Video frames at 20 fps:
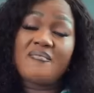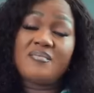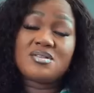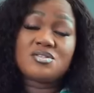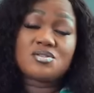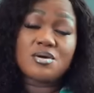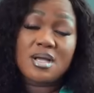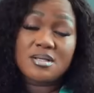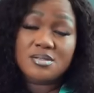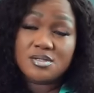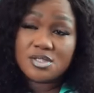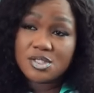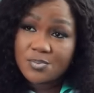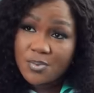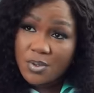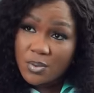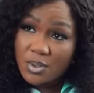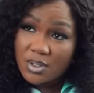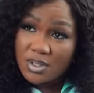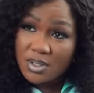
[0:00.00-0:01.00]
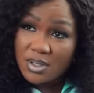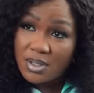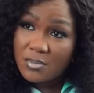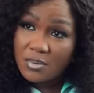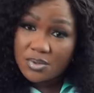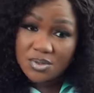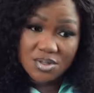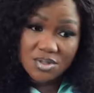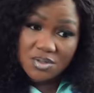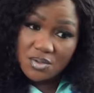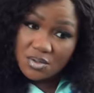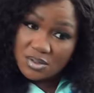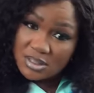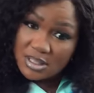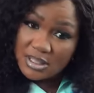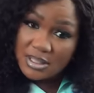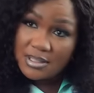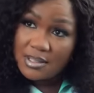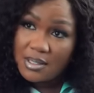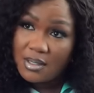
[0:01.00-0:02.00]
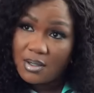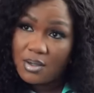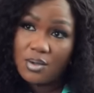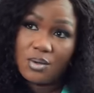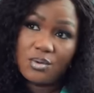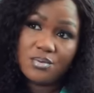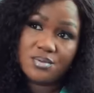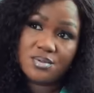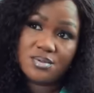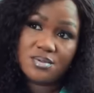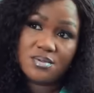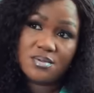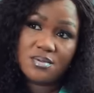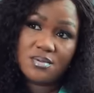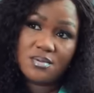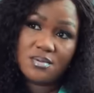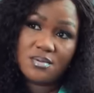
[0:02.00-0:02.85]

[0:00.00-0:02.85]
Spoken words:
I've been trying to speak with her, but she's not taking her calls.